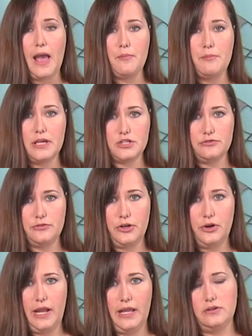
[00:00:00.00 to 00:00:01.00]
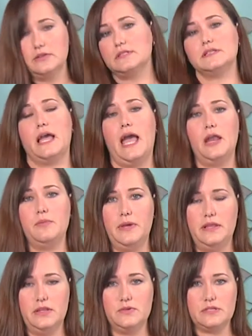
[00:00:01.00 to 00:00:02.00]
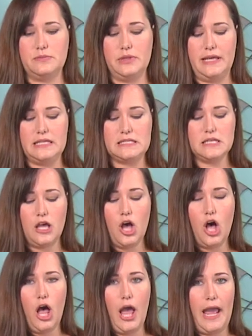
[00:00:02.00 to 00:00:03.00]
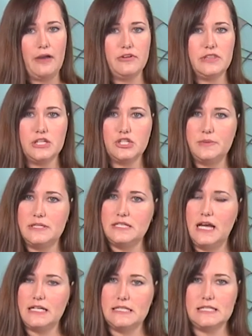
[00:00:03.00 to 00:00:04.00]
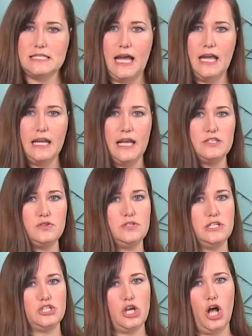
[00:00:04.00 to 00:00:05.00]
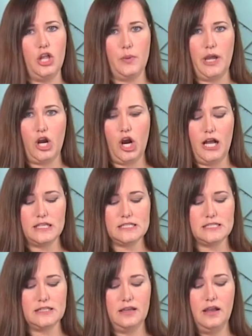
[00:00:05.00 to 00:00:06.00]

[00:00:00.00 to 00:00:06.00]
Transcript: Measure for your handles and pin those in place. Everything should be tucked inside as you stitch all the way across.